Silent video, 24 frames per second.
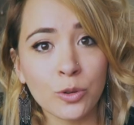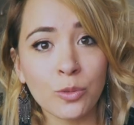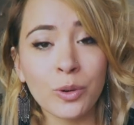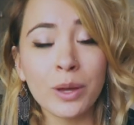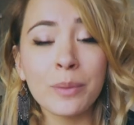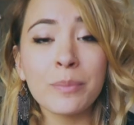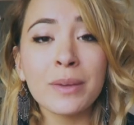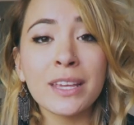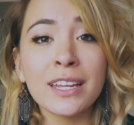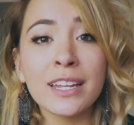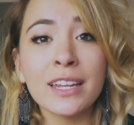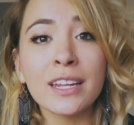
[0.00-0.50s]

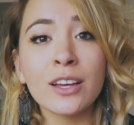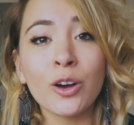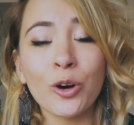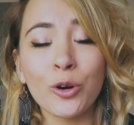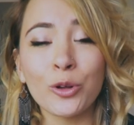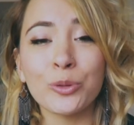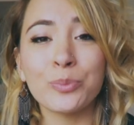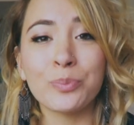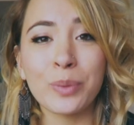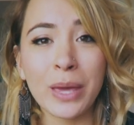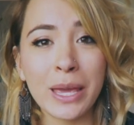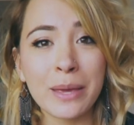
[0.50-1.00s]
Women
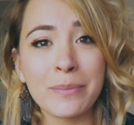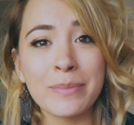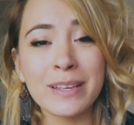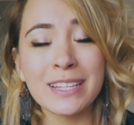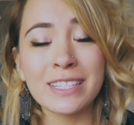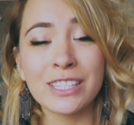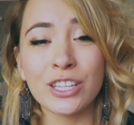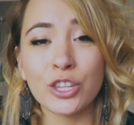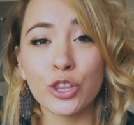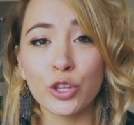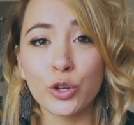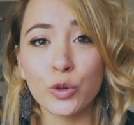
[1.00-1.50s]
hold
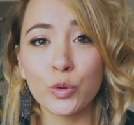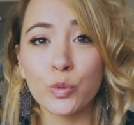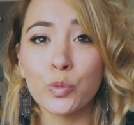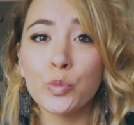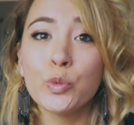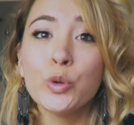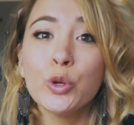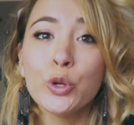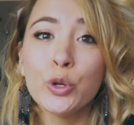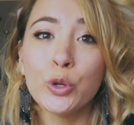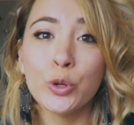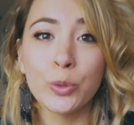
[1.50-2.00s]
babies in their
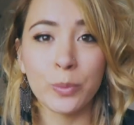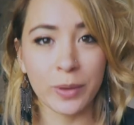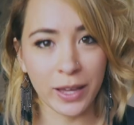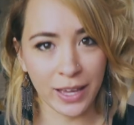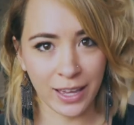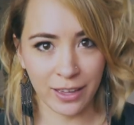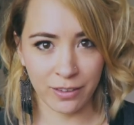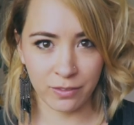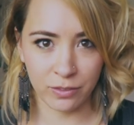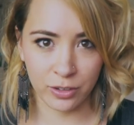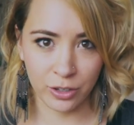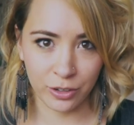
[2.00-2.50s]
womb
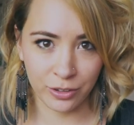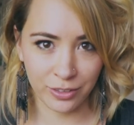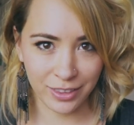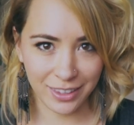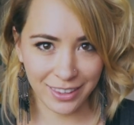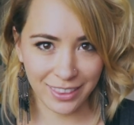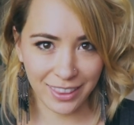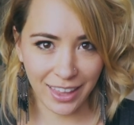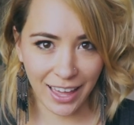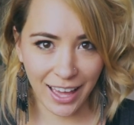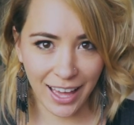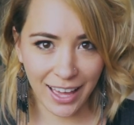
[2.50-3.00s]
heavier
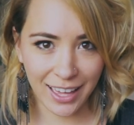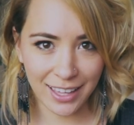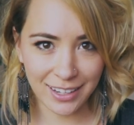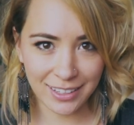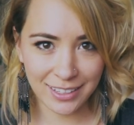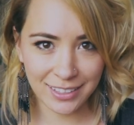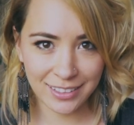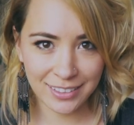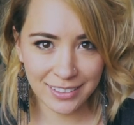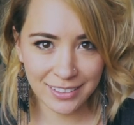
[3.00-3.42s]
than that.